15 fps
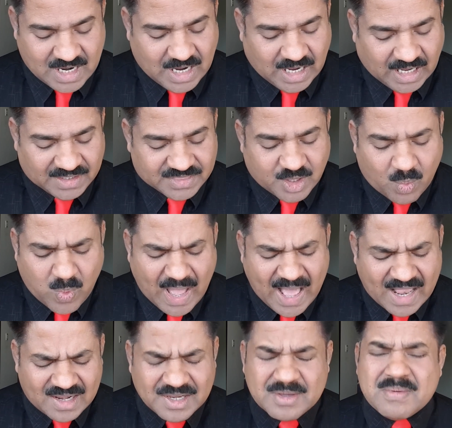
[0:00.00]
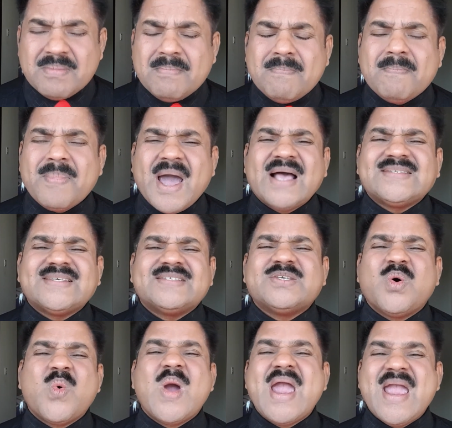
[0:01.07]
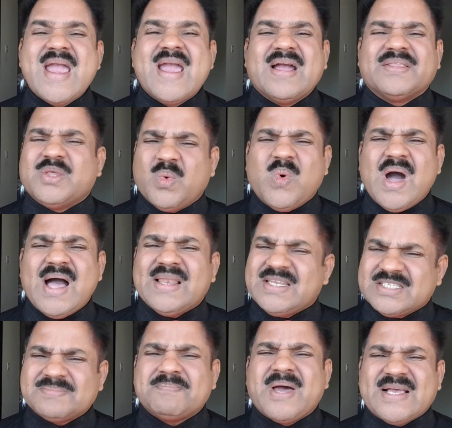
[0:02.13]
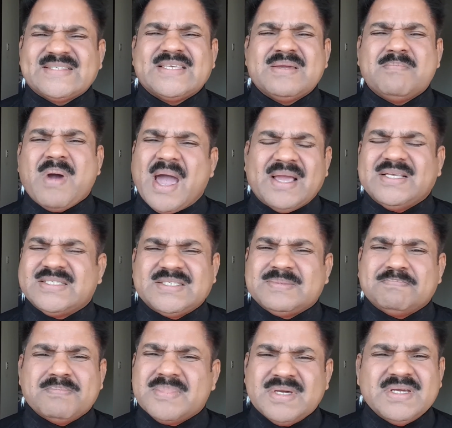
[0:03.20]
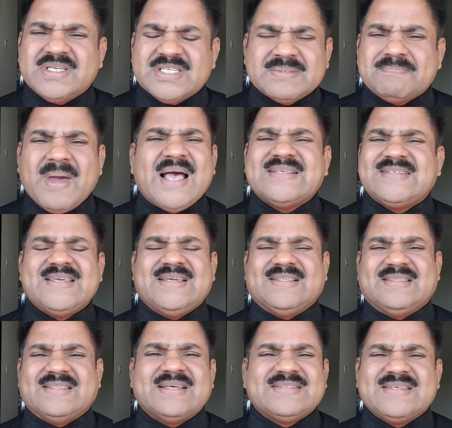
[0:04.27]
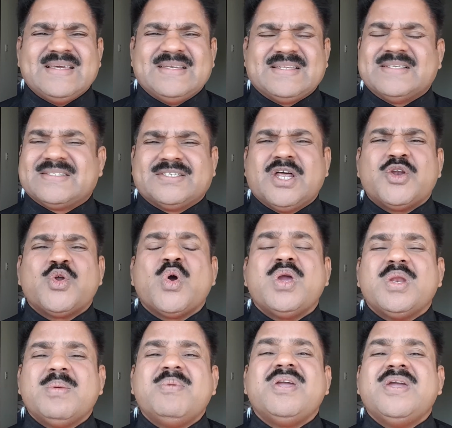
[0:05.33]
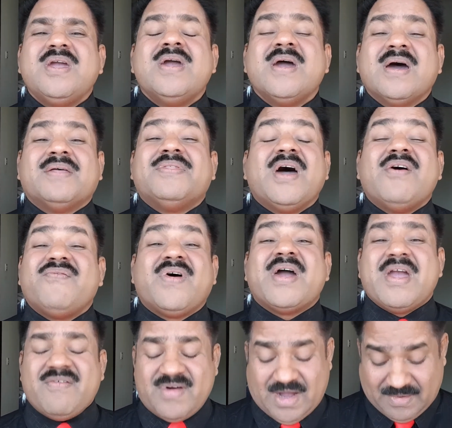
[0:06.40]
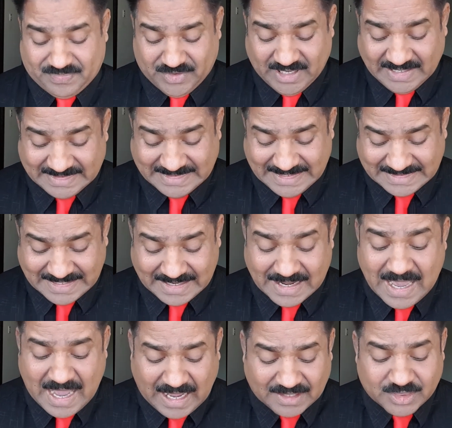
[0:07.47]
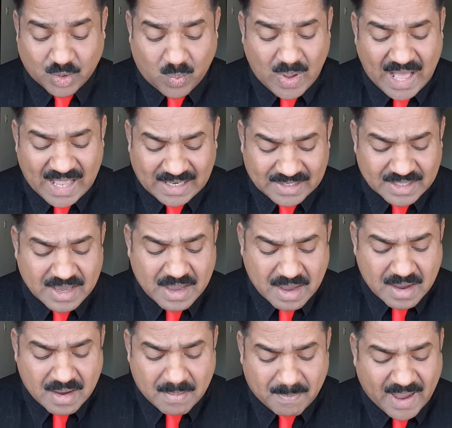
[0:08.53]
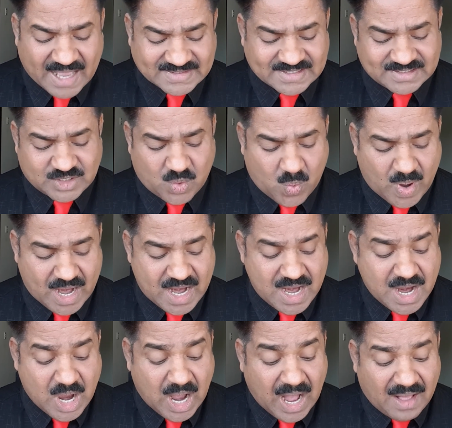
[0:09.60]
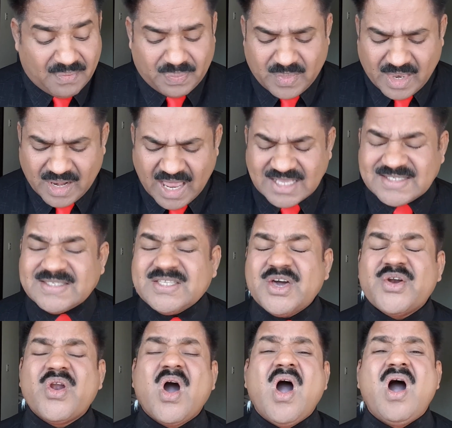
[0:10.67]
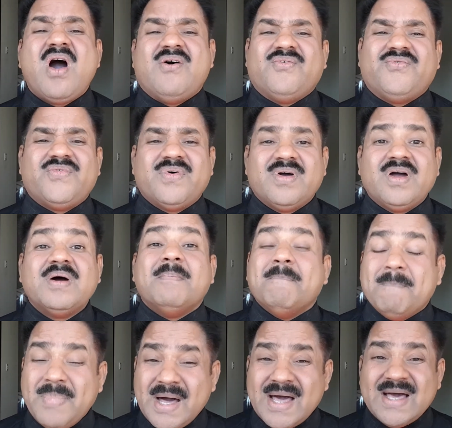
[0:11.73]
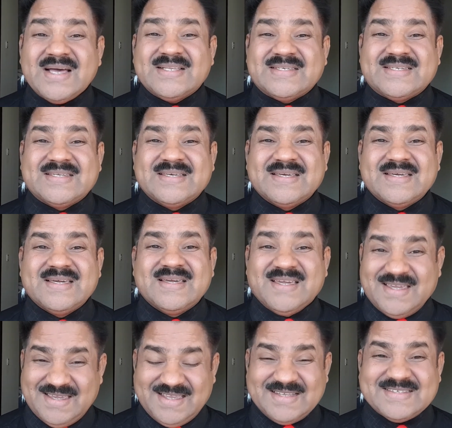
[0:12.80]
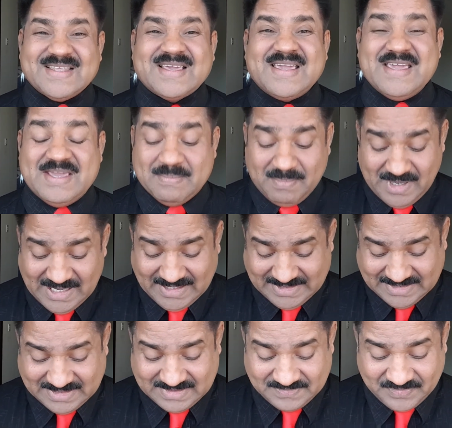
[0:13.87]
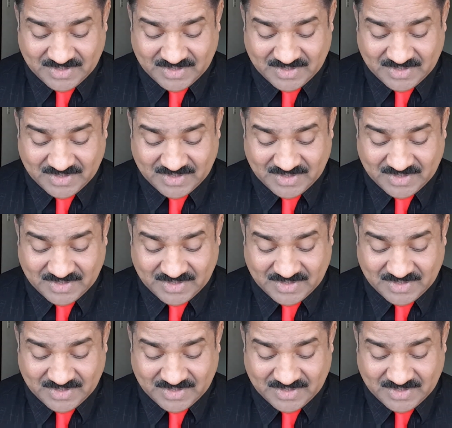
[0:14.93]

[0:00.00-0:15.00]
And the world passes away. The world is passing by. It's, it is passing. That's it. It's not going to be there forever. He says that. And the world passes away and the lust thereof. But, here is the key, but